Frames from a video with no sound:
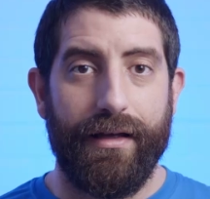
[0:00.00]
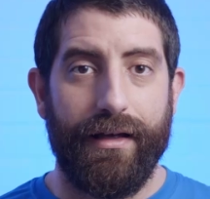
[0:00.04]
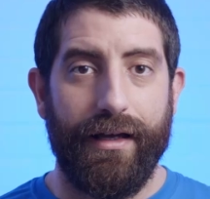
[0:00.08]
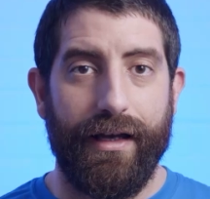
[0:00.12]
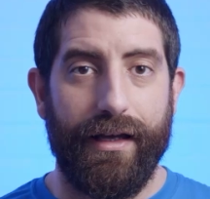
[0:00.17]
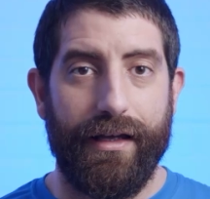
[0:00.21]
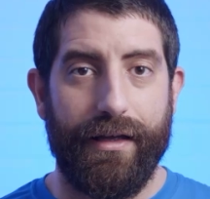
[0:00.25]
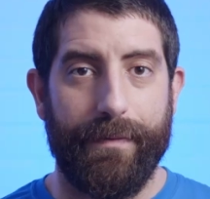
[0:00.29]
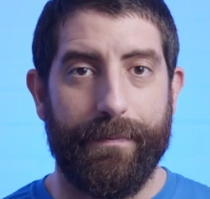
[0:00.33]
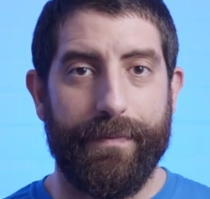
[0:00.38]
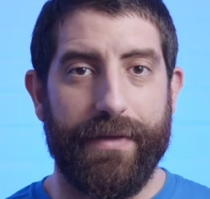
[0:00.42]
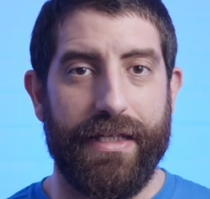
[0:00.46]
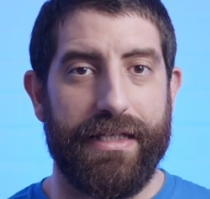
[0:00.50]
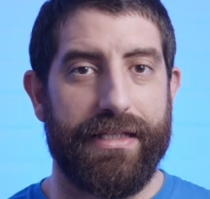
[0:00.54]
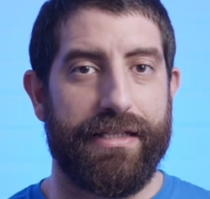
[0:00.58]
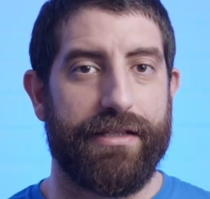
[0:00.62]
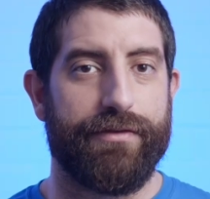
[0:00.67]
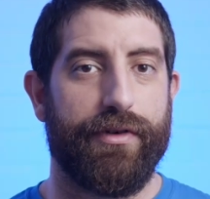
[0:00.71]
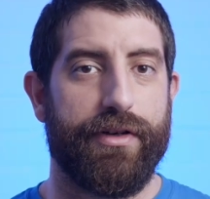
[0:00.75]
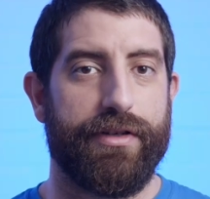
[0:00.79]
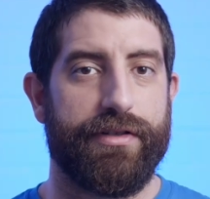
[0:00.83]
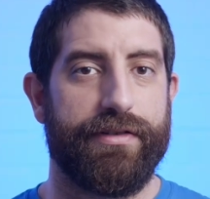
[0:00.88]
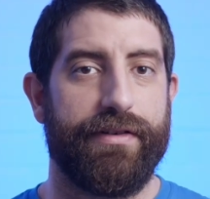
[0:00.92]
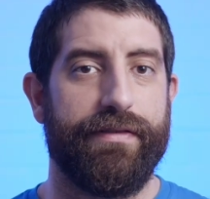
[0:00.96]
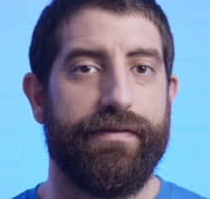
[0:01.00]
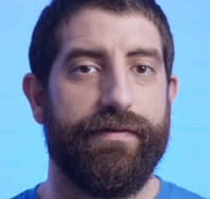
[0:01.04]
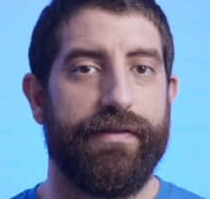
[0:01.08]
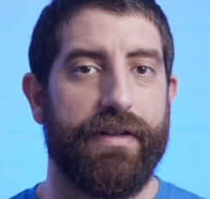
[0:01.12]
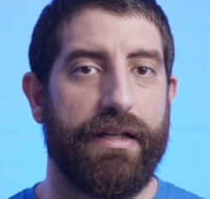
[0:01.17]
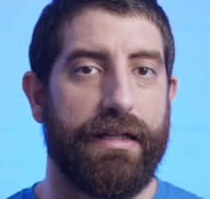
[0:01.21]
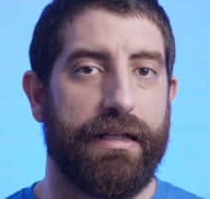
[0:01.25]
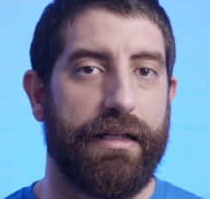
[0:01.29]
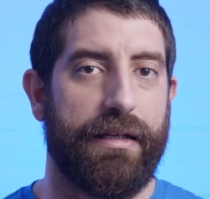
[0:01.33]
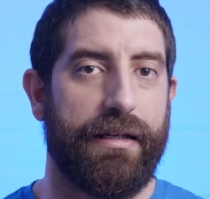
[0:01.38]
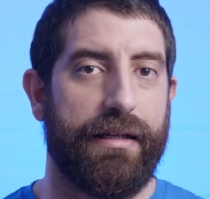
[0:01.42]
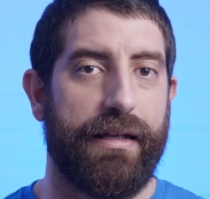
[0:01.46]
Hi, this is Roger in
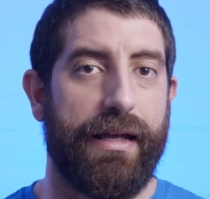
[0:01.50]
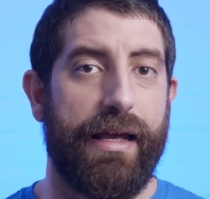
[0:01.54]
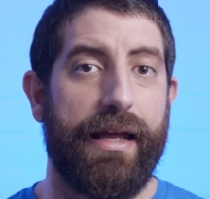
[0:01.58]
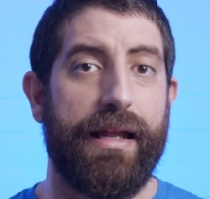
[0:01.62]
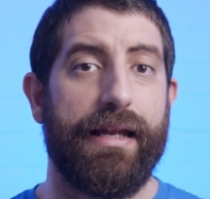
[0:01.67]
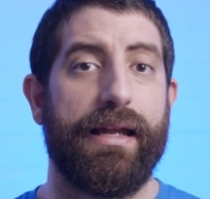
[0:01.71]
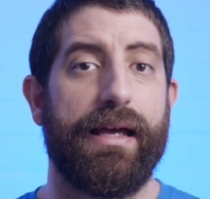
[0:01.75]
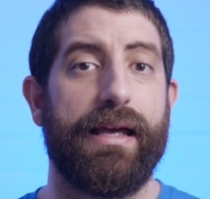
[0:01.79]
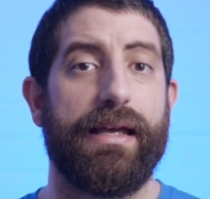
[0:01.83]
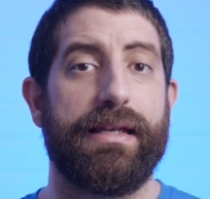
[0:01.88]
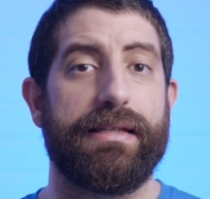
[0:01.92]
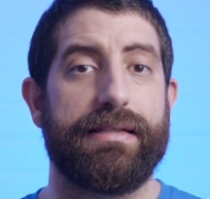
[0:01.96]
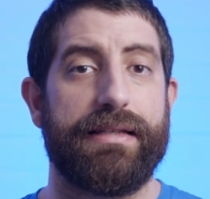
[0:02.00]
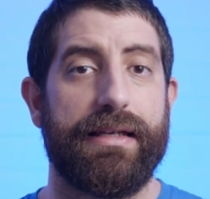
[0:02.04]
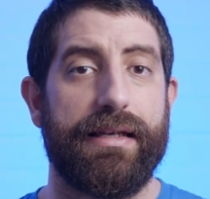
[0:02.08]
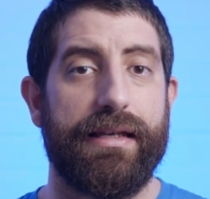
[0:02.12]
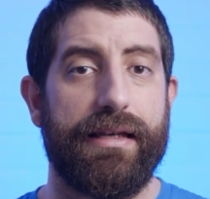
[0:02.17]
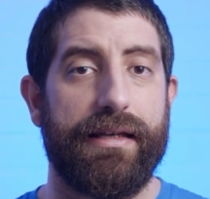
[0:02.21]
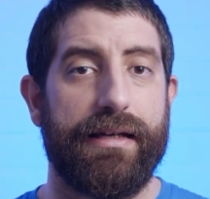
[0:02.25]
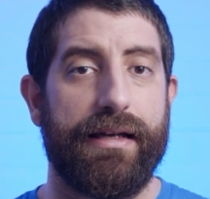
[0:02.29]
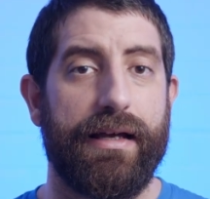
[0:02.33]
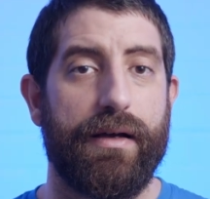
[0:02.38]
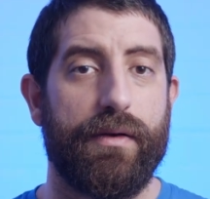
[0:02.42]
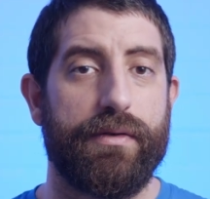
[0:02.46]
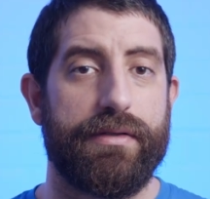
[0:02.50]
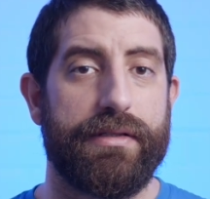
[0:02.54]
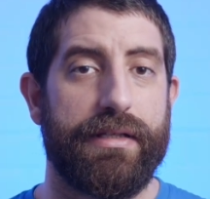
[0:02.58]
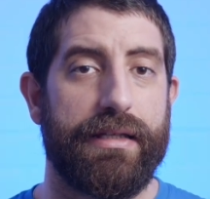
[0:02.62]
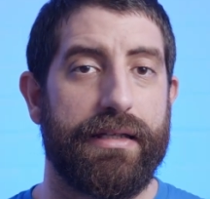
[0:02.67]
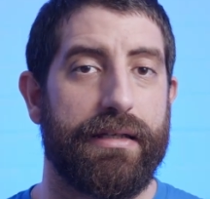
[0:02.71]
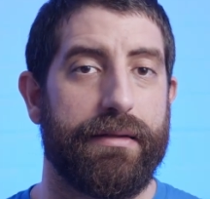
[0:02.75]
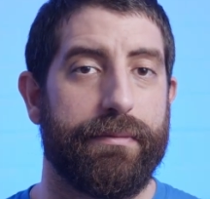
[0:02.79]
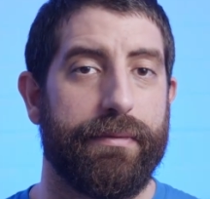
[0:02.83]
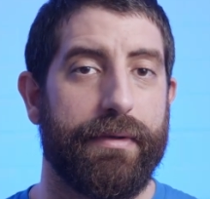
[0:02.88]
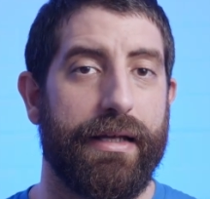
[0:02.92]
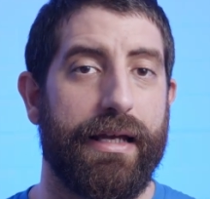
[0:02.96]
Finland, and as I announced in
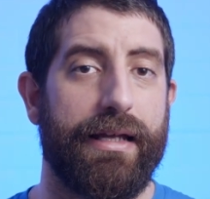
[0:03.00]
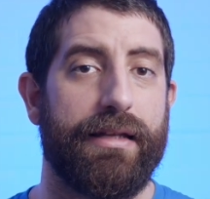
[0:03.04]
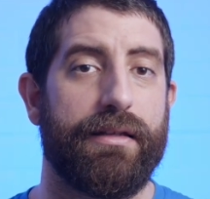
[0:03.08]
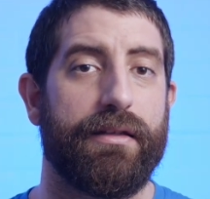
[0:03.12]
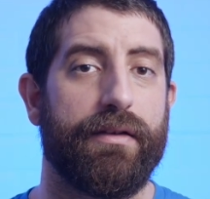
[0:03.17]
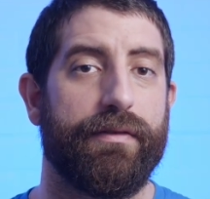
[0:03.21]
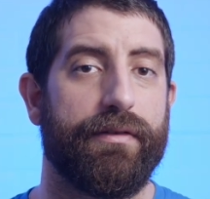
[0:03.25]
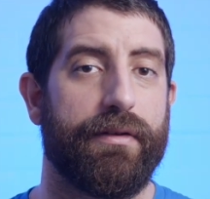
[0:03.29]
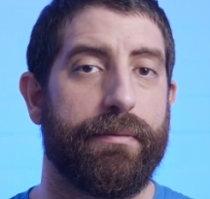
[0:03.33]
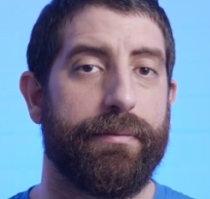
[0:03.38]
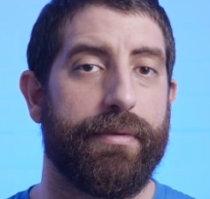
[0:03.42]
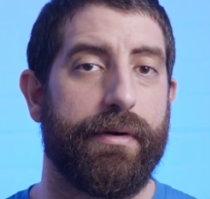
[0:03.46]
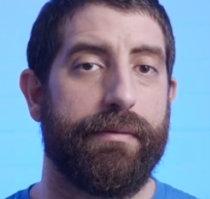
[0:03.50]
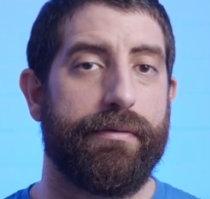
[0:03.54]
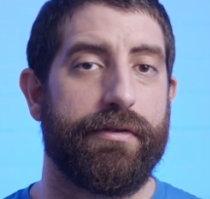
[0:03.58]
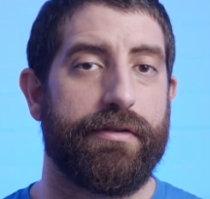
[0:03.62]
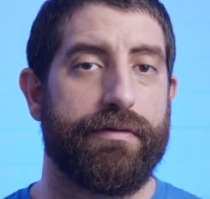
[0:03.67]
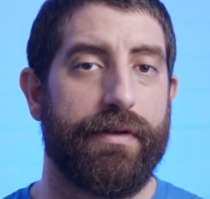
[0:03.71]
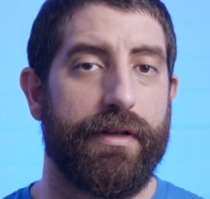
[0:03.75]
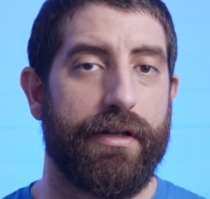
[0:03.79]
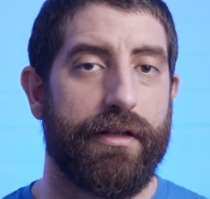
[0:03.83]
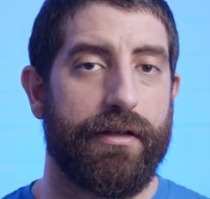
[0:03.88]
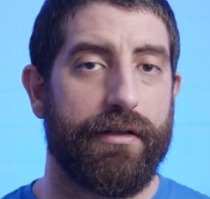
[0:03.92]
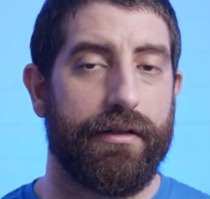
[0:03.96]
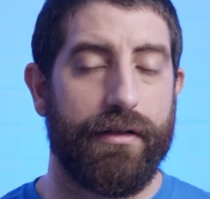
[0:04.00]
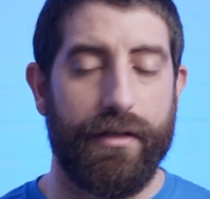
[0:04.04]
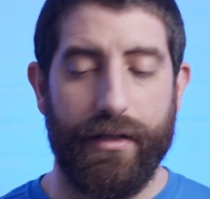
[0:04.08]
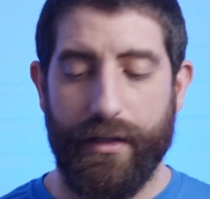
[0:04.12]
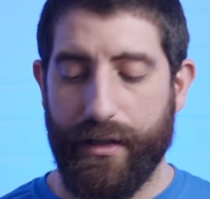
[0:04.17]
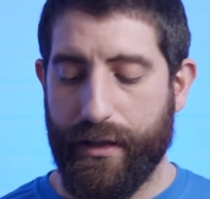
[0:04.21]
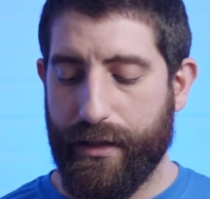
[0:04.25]
the end of the previous video,